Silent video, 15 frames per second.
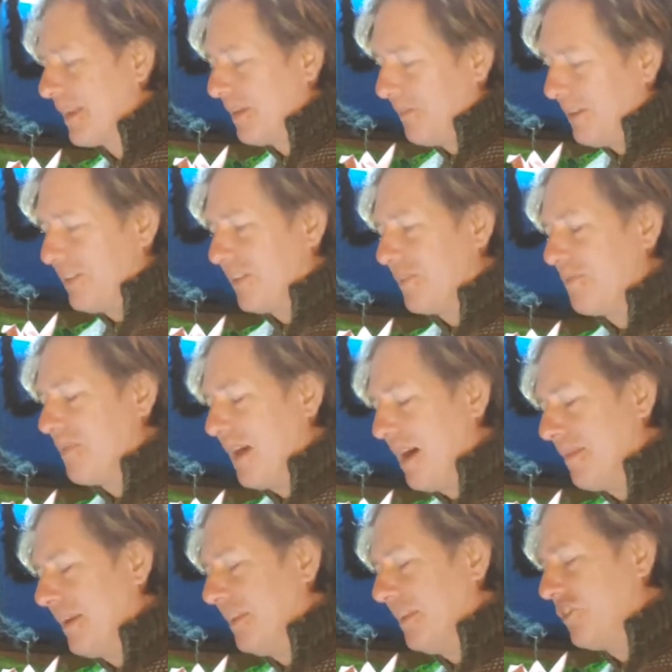which is
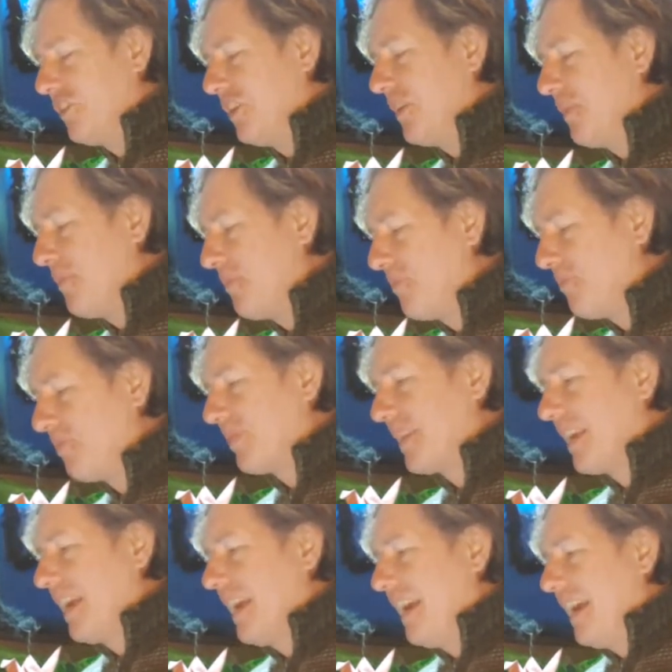probably true.
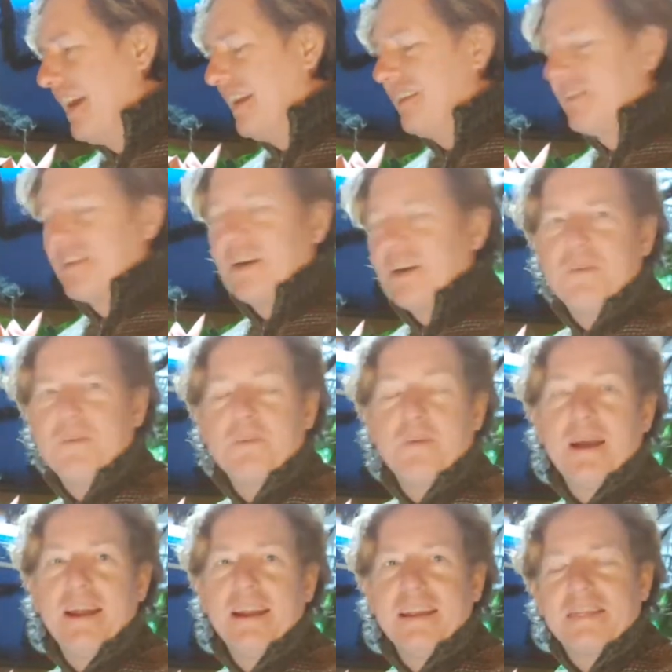And so we
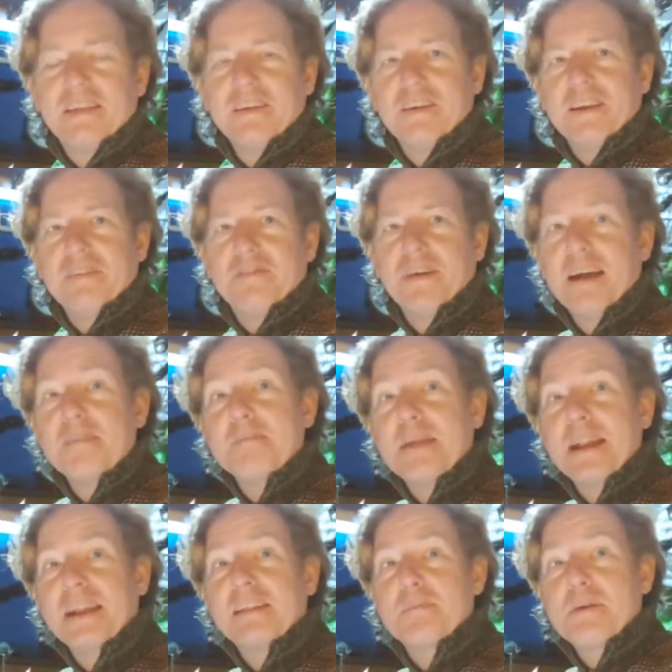waited 35
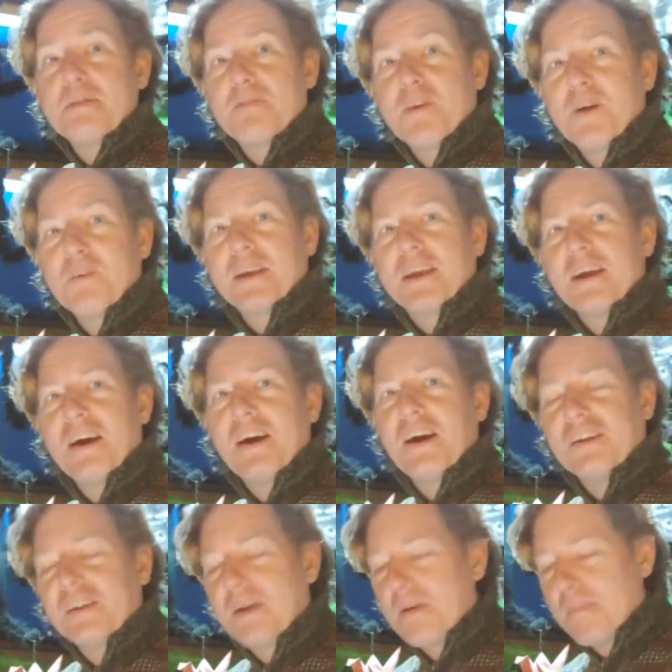minutes before we
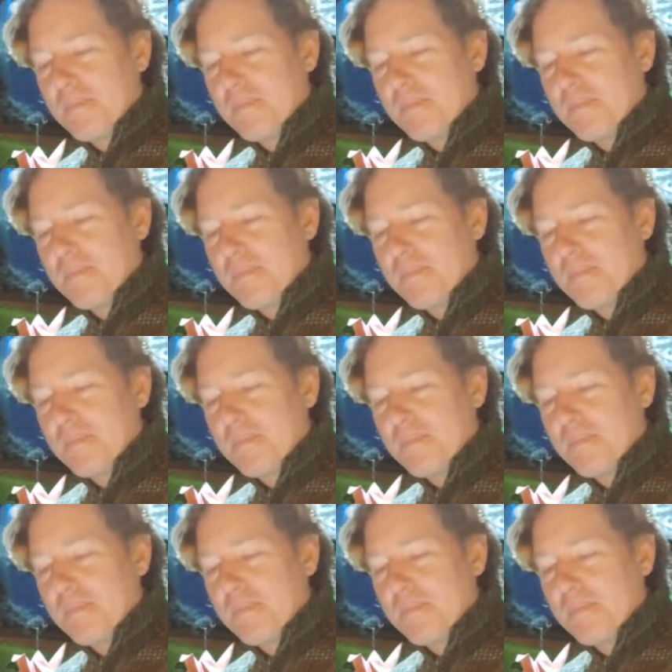called.